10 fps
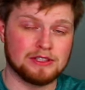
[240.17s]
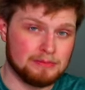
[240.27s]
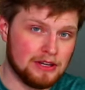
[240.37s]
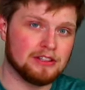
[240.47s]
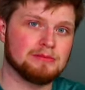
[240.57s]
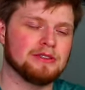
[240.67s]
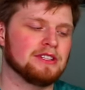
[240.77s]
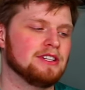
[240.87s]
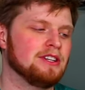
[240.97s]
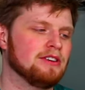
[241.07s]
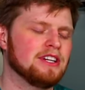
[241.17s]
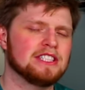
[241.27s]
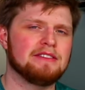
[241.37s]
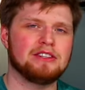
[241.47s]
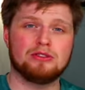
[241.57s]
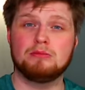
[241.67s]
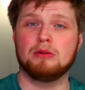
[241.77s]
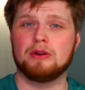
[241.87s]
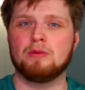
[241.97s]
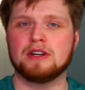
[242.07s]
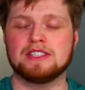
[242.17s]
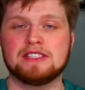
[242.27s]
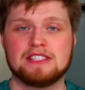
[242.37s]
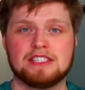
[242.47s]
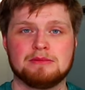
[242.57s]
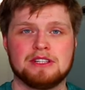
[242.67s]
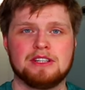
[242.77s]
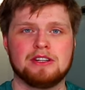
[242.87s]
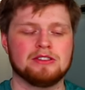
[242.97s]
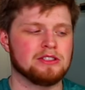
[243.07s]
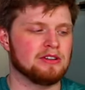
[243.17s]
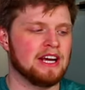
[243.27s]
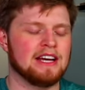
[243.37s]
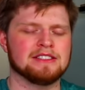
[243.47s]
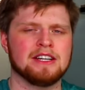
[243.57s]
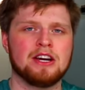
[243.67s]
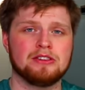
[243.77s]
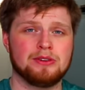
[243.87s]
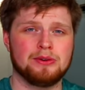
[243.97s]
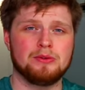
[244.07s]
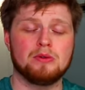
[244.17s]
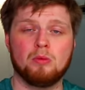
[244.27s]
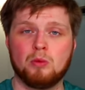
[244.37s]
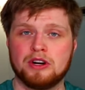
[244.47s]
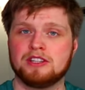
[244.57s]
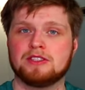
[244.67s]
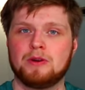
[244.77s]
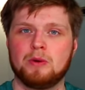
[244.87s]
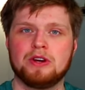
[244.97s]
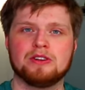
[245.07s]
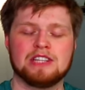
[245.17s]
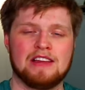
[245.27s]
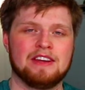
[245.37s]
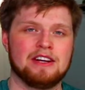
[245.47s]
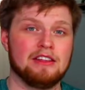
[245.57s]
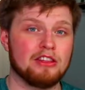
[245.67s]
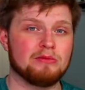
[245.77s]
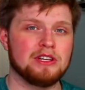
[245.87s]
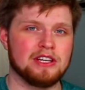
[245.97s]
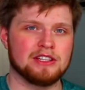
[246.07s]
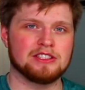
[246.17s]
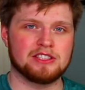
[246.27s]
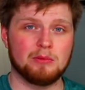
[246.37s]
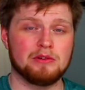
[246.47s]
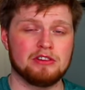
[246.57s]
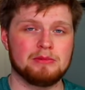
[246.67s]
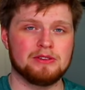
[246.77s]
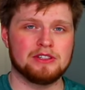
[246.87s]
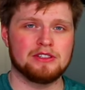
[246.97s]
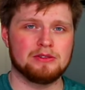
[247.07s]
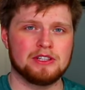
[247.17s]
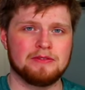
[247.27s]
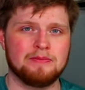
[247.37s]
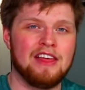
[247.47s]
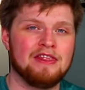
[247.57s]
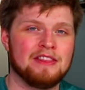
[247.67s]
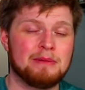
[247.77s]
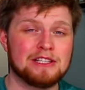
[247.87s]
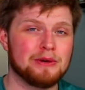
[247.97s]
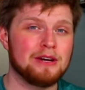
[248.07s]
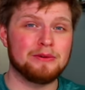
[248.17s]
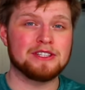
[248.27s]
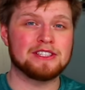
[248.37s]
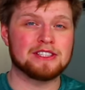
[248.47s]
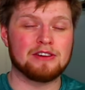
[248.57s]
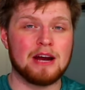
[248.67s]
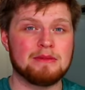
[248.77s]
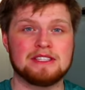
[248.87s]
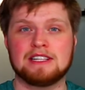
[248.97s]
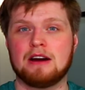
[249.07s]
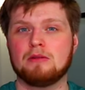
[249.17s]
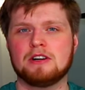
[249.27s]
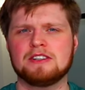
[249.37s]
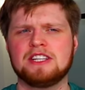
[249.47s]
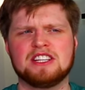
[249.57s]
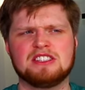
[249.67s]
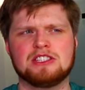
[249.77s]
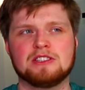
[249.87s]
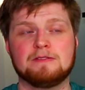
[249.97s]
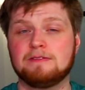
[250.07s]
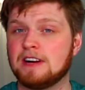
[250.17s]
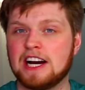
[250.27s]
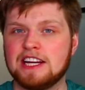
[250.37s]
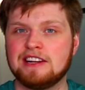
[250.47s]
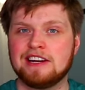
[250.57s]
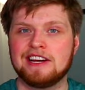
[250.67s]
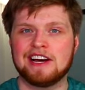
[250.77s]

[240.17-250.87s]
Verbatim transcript: speakers built in here. It does have a two point one system in here, so it has two one inch tweeters and then a three inch subwoofer built into it. And the best way I would describe the sound quality is just fine.